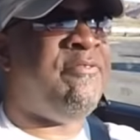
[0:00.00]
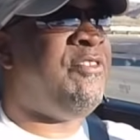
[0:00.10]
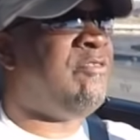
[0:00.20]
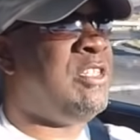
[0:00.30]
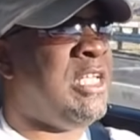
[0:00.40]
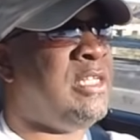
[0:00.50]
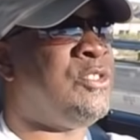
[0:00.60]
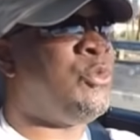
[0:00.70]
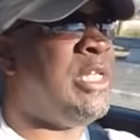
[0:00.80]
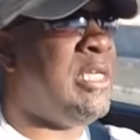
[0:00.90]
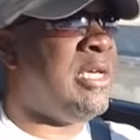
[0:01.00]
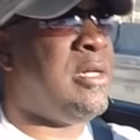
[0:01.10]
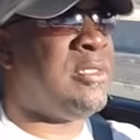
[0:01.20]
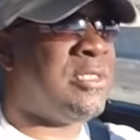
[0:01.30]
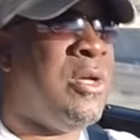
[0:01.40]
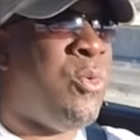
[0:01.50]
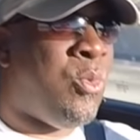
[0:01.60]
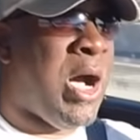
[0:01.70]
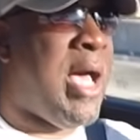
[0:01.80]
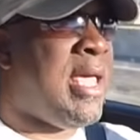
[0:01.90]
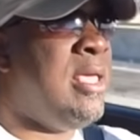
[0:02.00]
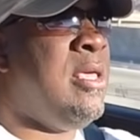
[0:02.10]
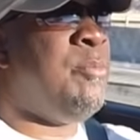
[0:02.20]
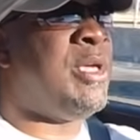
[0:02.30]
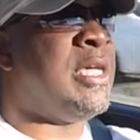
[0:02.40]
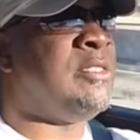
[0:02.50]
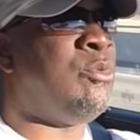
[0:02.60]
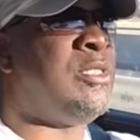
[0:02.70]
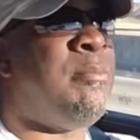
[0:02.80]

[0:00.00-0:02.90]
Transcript: 15 to 20 years. Why? Because it was the